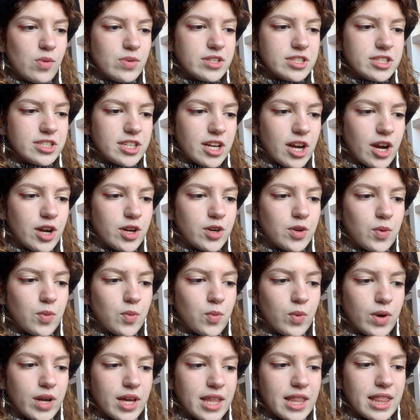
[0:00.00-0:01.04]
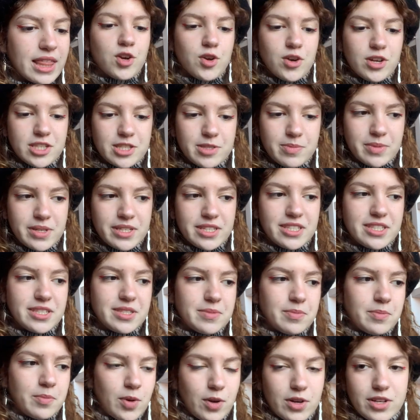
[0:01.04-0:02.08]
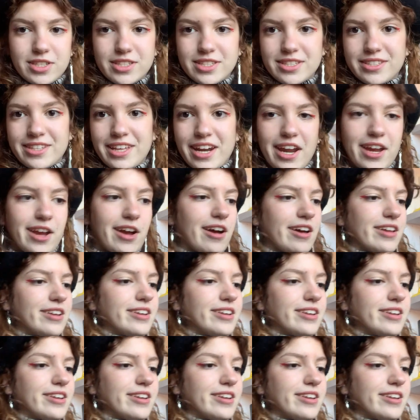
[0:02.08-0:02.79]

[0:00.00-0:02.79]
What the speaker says: we start with Christmas books that I got.